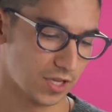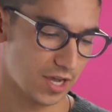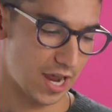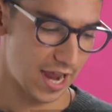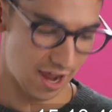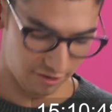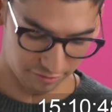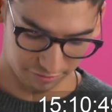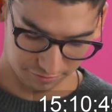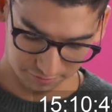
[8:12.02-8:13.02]
have
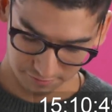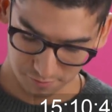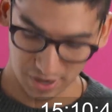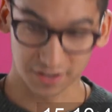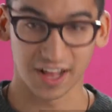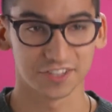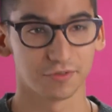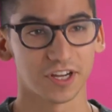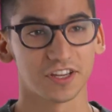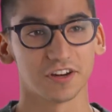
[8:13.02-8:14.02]
my class
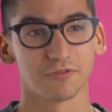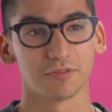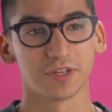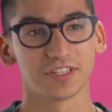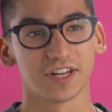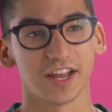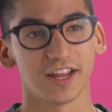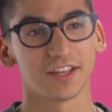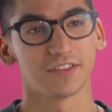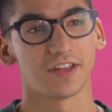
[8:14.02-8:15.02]
ring here with me
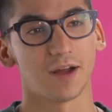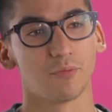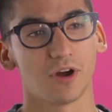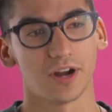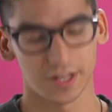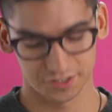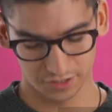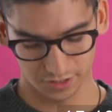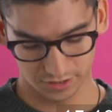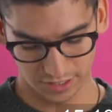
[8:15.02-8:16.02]
today that I brought as
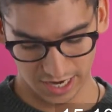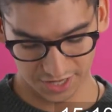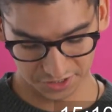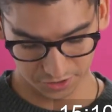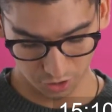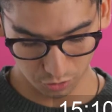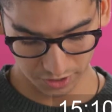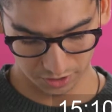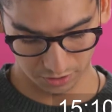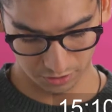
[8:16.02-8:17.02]
a
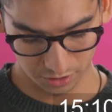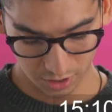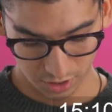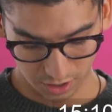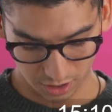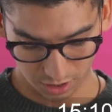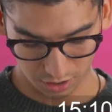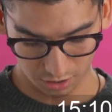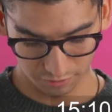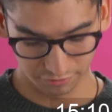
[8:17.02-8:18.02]
token
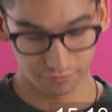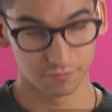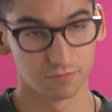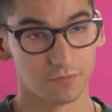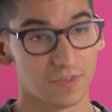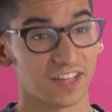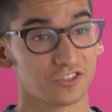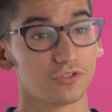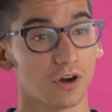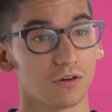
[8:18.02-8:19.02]
of that
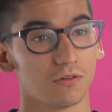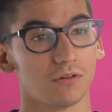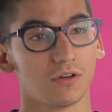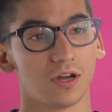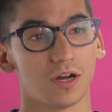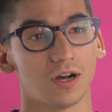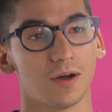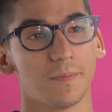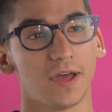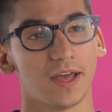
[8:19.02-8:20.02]
struggle.
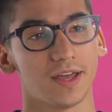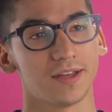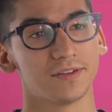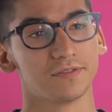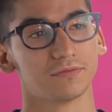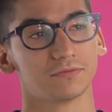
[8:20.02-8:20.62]
And